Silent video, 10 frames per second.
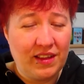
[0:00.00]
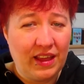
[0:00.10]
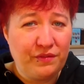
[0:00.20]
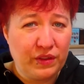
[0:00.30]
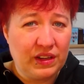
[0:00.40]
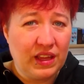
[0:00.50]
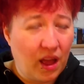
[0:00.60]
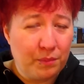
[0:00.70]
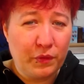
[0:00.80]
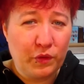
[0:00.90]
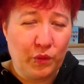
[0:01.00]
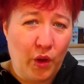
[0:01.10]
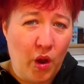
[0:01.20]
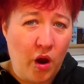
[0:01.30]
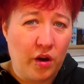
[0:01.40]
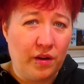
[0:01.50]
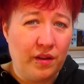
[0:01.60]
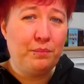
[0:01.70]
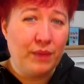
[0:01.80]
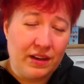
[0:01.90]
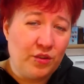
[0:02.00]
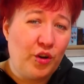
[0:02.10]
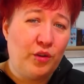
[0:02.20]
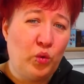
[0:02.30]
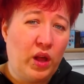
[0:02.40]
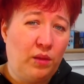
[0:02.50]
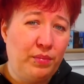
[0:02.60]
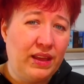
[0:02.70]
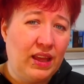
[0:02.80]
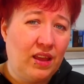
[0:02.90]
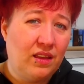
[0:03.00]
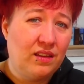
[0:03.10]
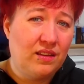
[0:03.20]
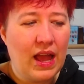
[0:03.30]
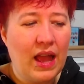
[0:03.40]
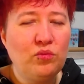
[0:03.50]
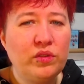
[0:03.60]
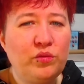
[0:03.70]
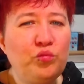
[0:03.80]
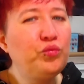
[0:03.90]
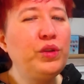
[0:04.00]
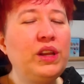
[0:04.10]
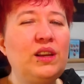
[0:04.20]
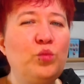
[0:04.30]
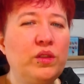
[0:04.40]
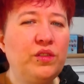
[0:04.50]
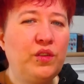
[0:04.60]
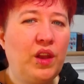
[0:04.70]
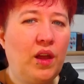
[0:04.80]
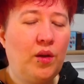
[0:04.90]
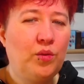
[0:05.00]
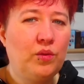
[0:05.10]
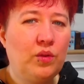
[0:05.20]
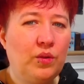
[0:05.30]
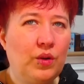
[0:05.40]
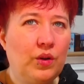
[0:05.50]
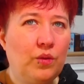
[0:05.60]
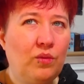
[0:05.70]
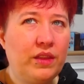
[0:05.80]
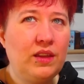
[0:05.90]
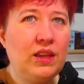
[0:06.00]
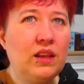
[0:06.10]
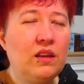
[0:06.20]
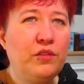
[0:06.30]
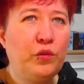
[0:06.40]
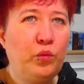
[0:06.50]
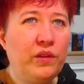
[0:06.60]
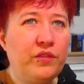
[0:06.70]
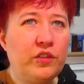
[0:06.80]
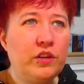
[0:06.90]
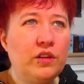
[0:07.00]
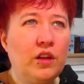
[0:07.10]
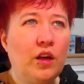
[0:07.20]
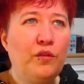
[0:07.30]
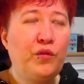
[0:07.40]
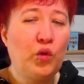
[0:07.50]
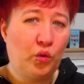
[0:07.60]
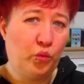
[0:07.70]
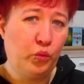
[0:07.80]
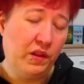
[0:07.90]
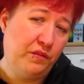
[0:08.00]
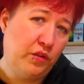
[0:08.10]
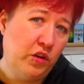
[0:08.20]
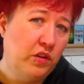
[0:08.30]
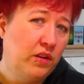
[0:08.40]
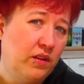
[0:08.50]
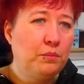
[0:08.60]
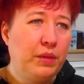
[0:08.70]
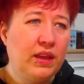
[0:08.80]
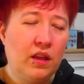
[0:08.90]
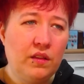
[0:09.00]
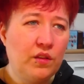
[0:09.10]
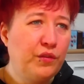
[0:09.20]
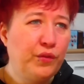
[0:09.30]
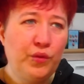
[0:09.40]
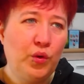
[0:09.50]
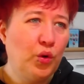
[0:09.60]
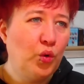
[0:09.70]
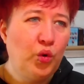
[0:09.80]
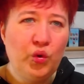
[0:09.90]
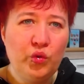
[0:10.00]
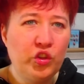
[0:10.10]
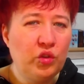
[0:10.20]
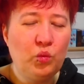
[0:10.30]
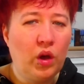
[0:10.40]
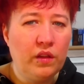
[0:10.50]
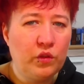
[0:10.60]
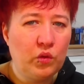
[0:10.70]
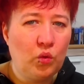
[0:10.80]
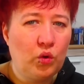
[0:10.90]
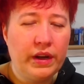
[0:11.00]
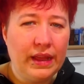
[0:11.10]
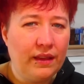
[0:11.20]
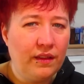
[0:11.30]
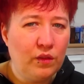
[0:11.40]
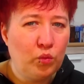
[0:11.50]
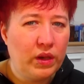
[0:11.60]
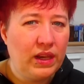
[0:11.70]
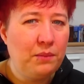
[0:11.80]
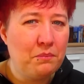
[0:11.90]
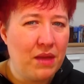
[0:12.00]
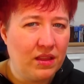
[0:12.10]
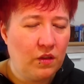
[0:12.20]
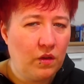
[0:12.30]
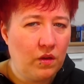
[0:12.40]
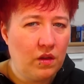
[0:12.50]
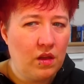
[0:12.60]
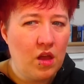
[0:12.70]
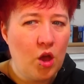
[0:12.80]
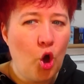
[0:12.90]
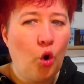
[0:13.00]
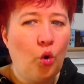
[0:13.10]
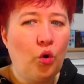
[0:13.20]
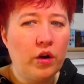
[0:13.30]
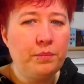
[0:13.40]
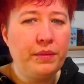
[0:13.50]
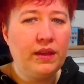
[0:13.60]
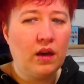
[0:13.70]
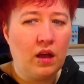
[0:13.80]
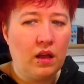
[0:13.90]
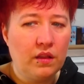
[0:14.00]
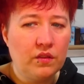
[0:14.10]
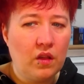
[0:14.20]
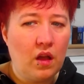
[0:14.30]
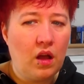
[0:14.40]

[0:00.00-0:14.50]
if it comes to her and her well being. I would really want to know whether he loves River for River because of who she was or is when he met her, or because